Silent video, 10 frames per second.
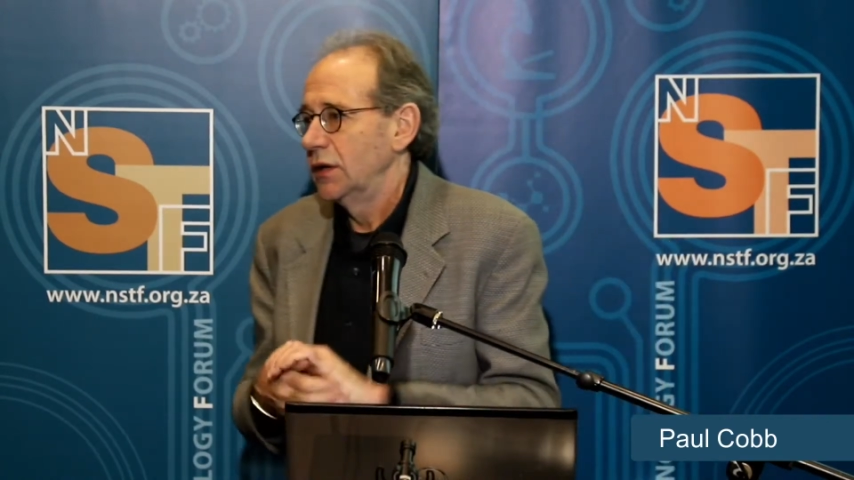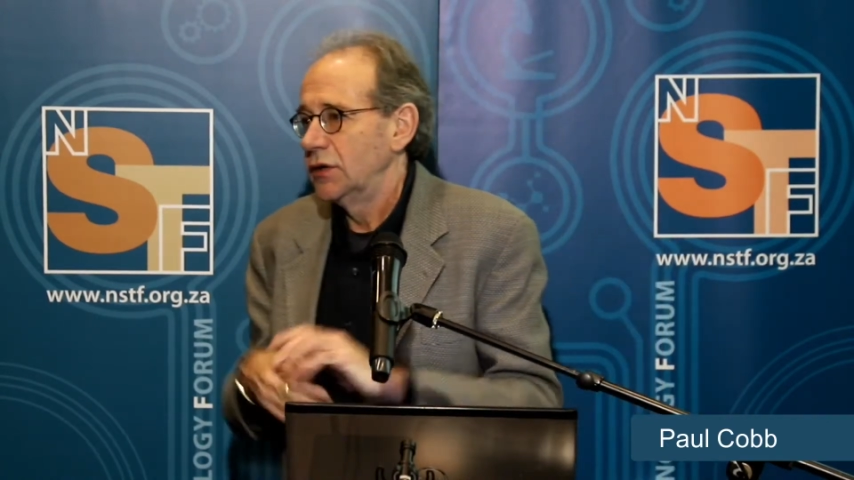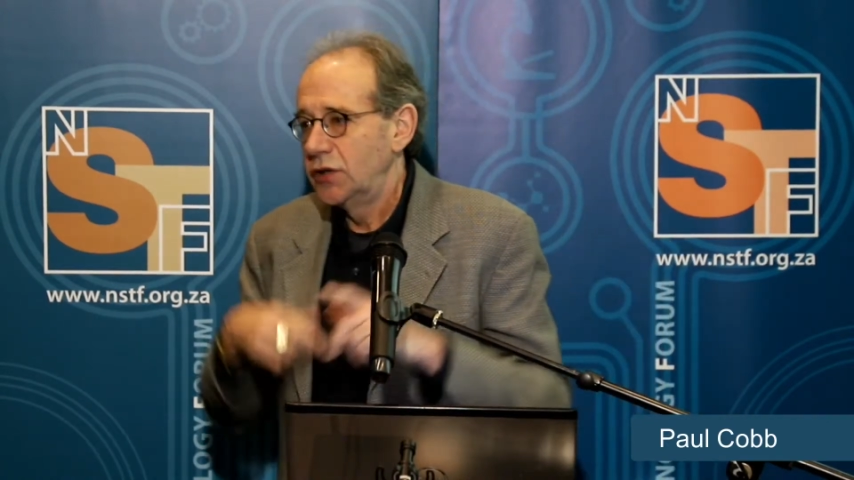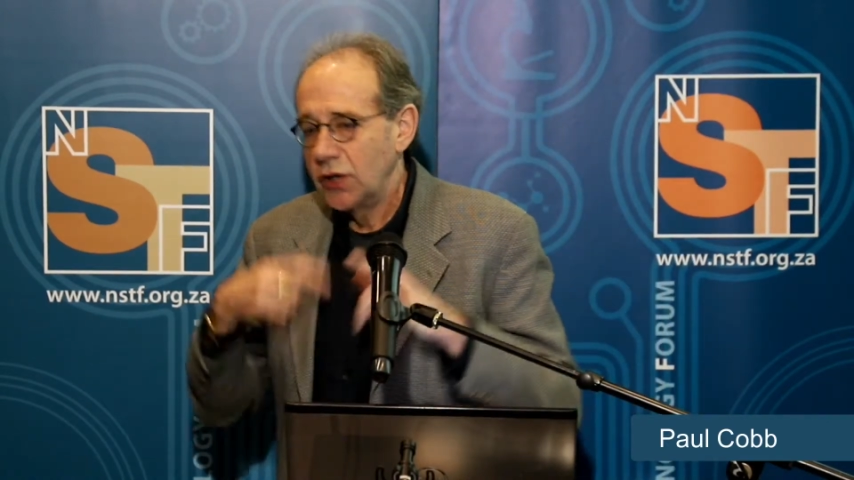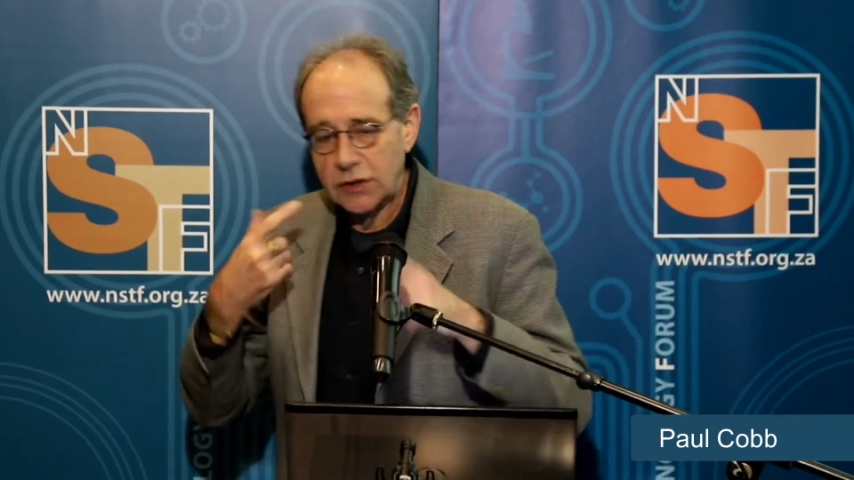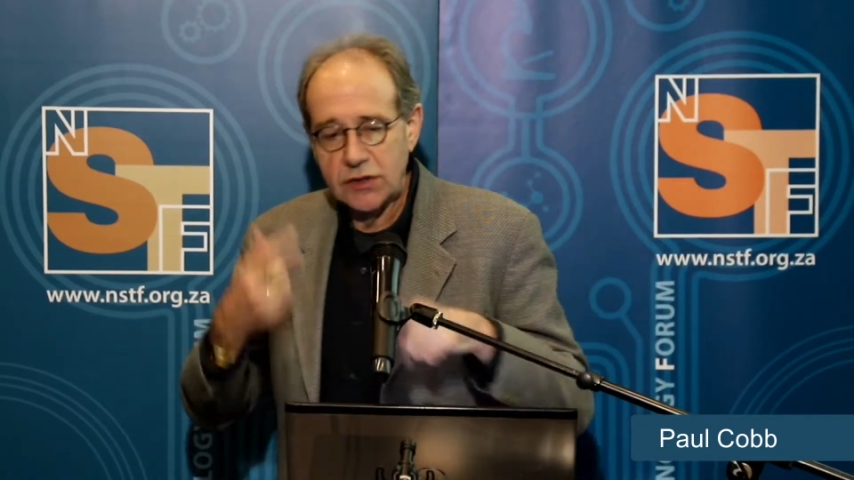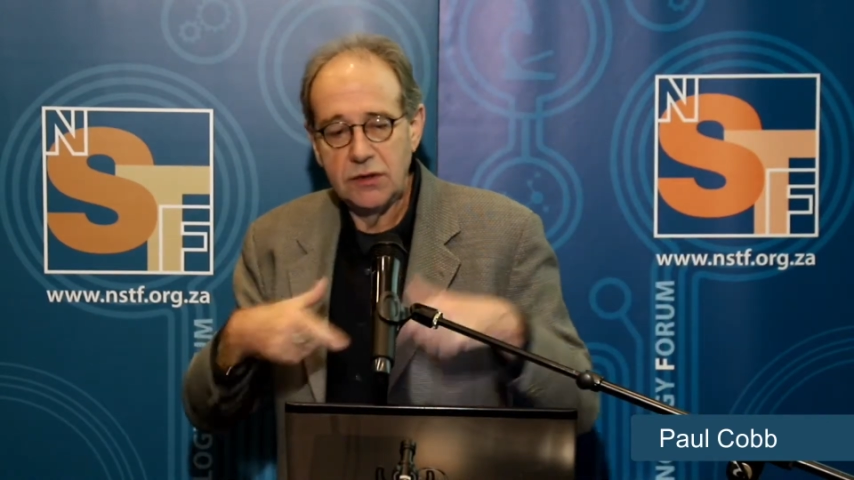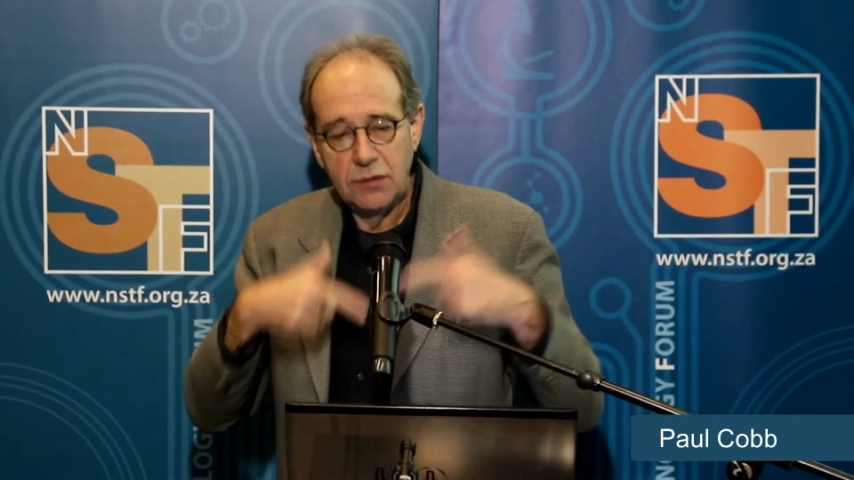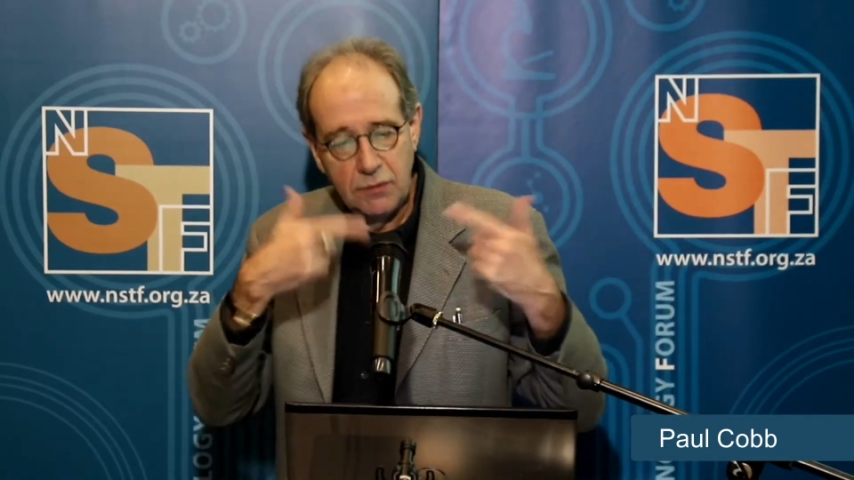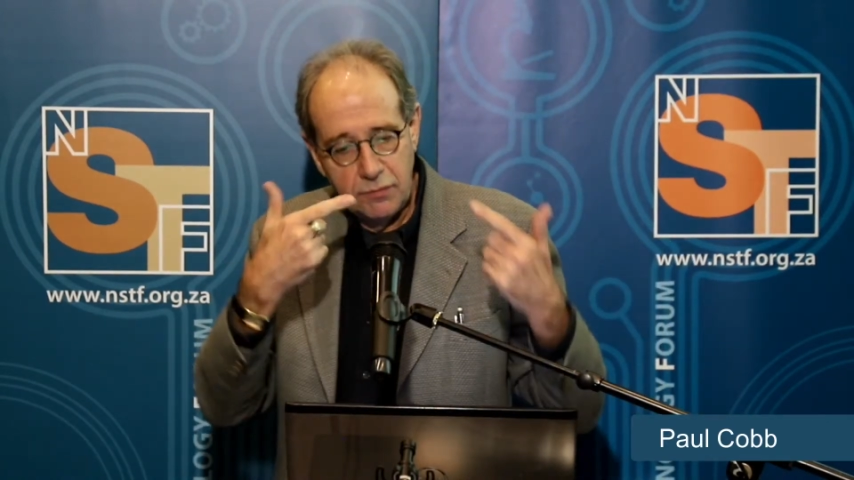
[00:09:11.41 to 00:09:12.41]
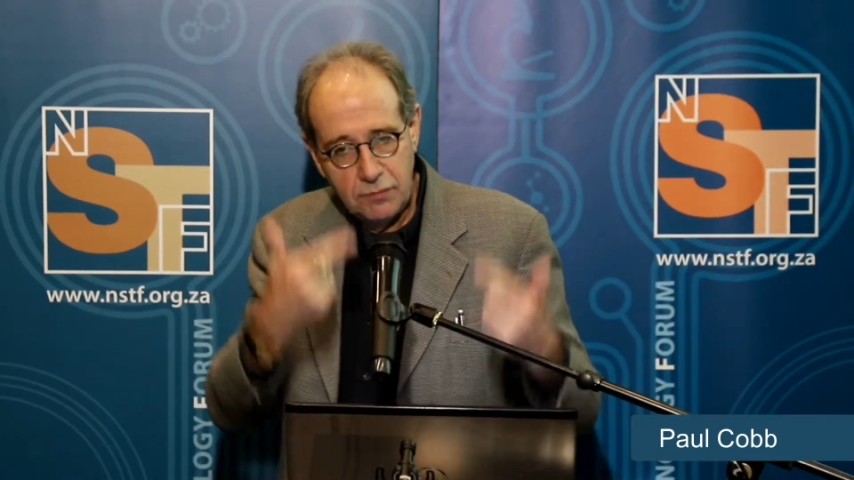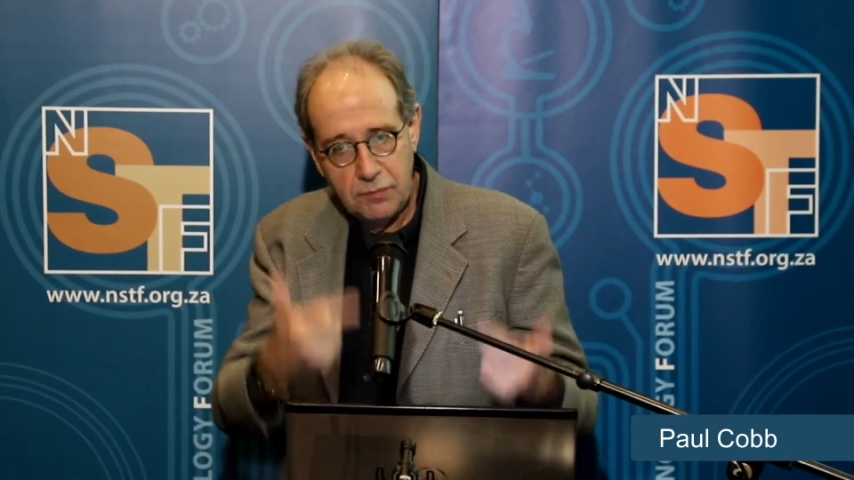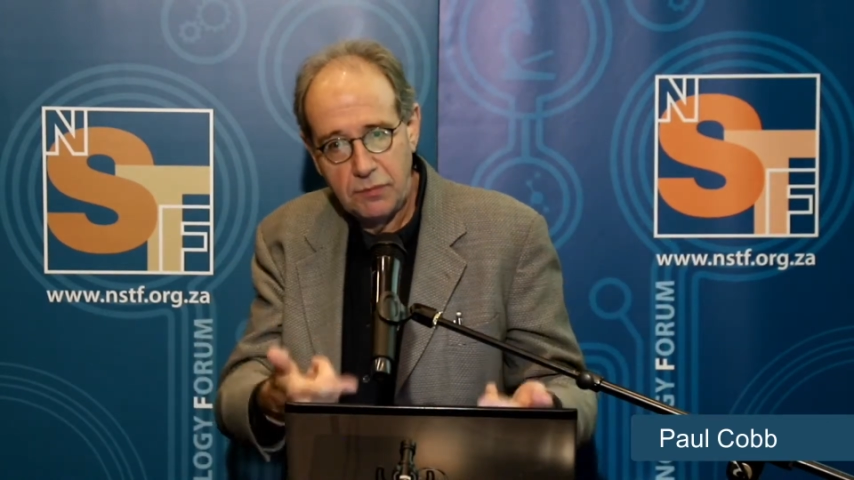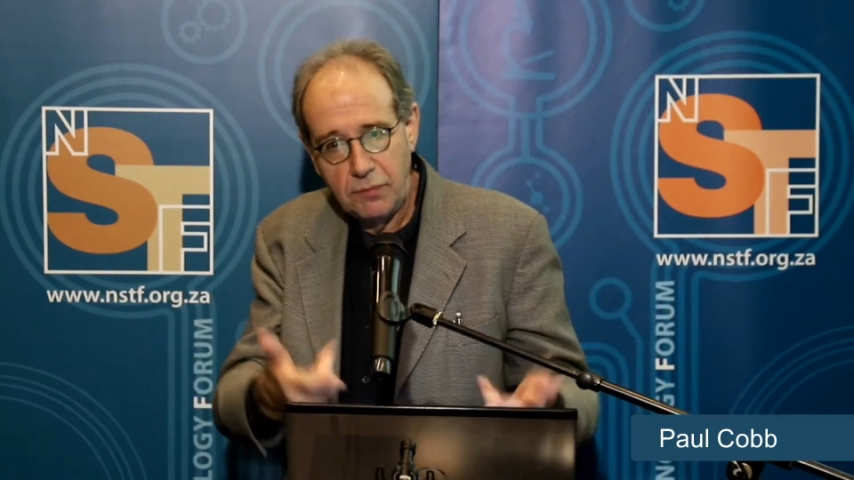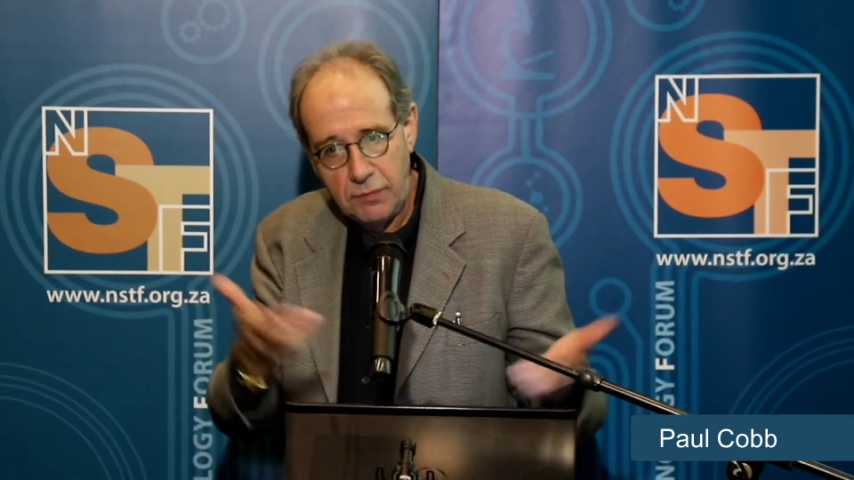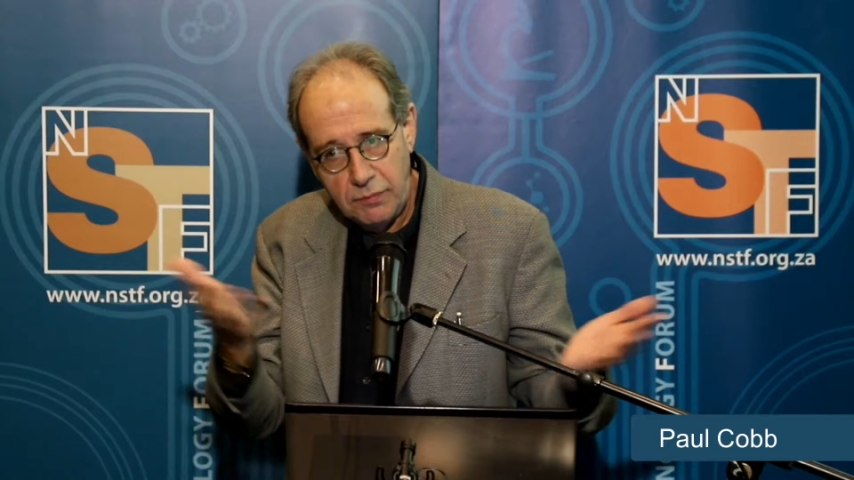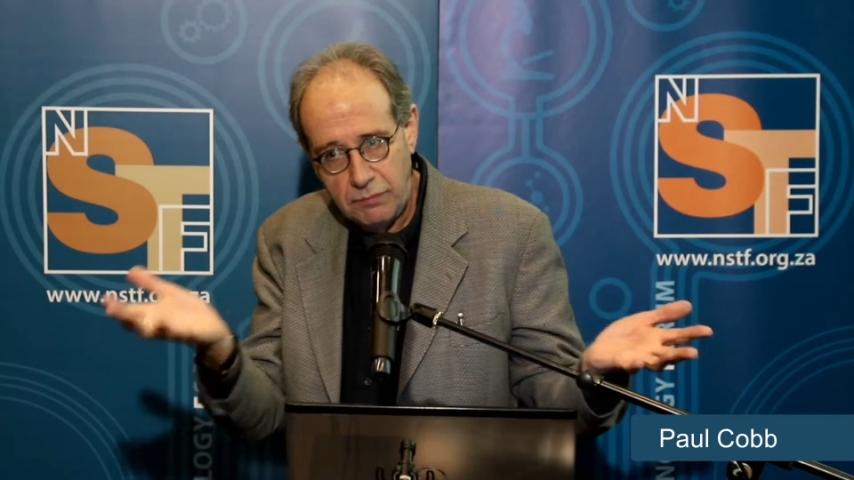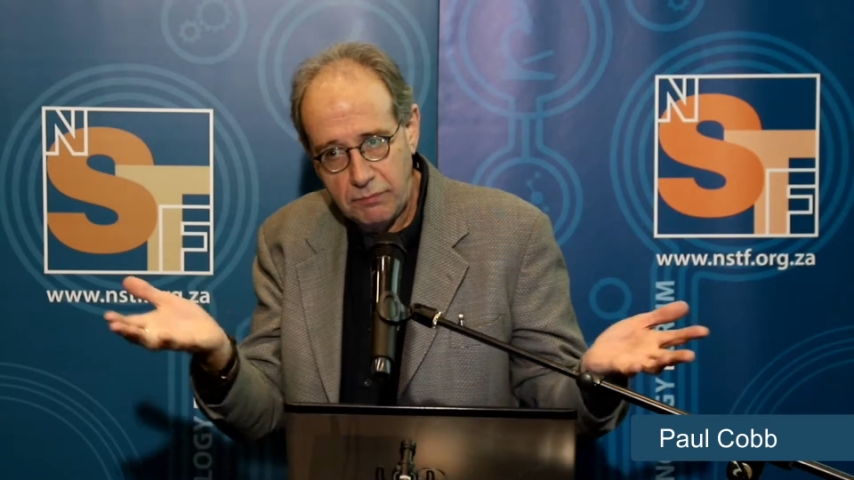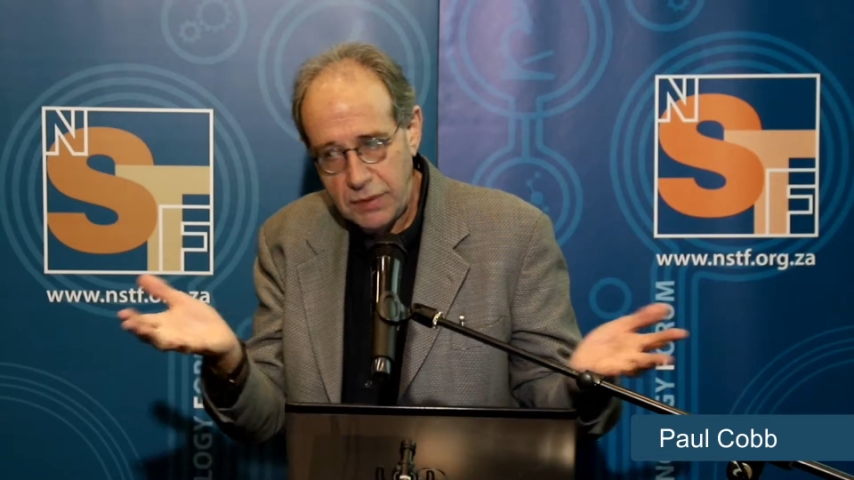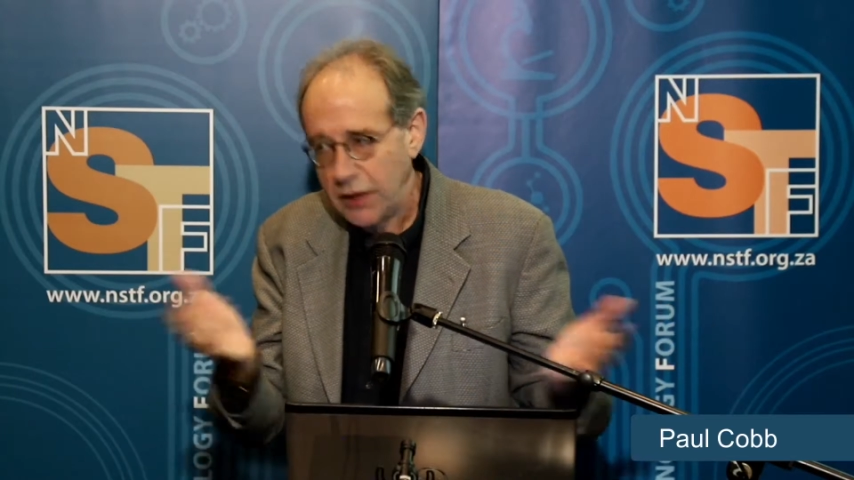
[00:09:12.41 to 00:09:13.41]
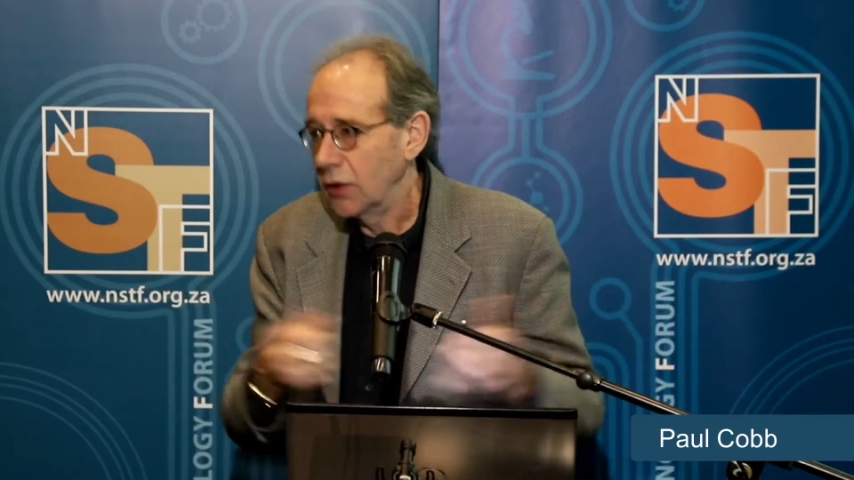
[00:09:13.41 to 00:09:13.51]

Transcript: just being